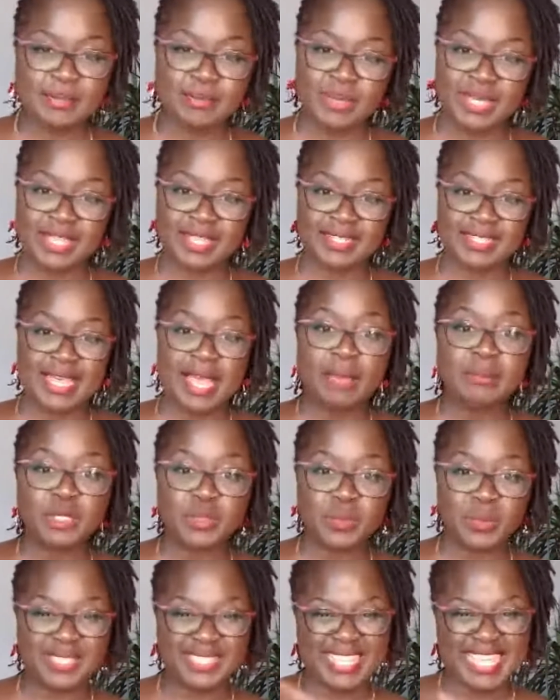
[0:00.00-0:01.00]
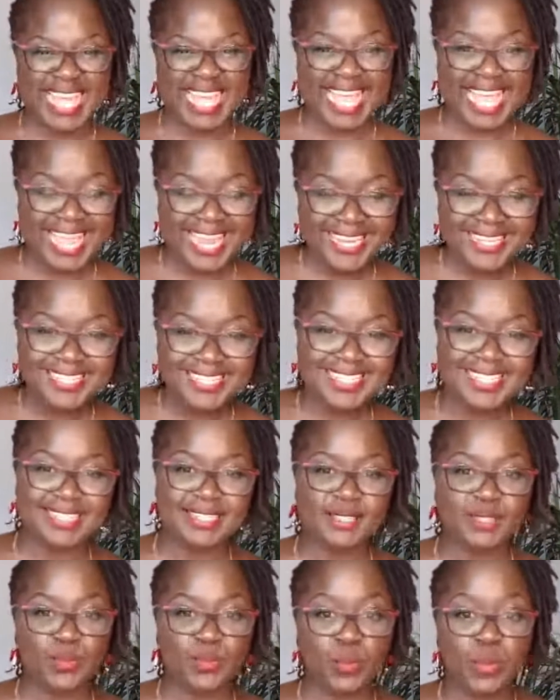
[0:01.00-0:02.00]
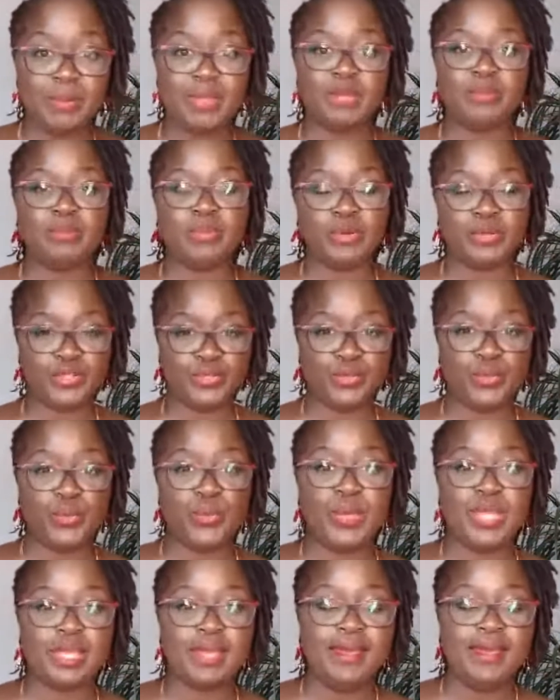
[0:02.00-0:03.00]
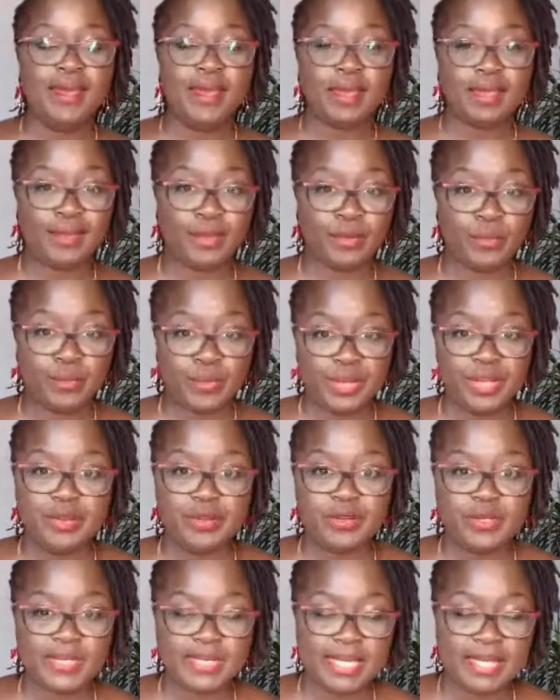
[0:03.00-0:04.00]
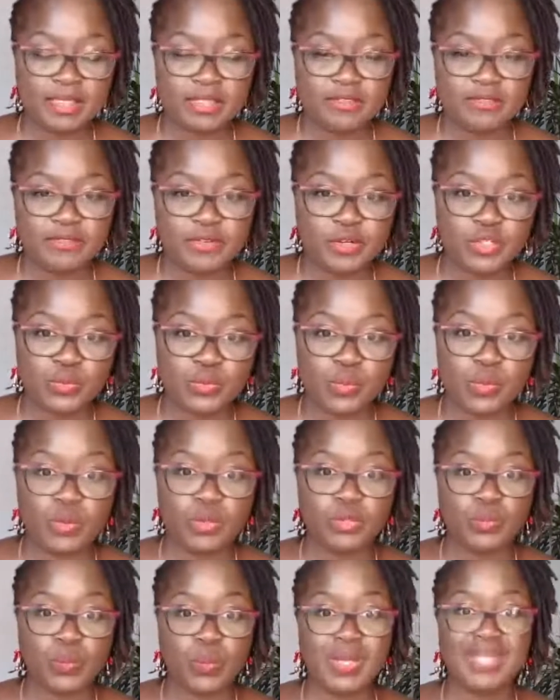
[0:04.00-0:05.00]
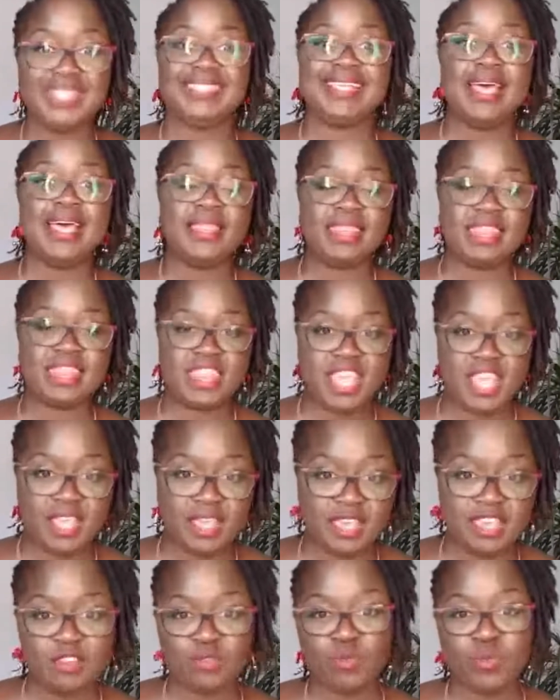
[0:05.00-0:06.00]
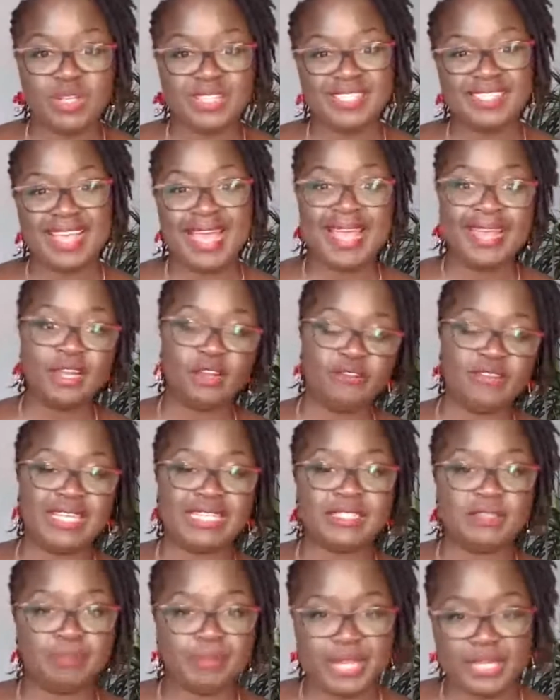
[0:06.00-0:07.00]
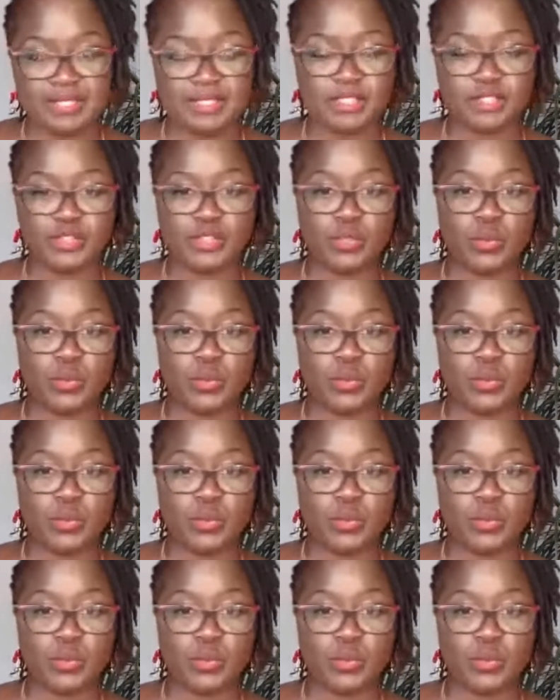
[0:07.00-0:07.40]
And by the time it was the 80s, women pursuing careers in the first world was a thing. It was kind of expected.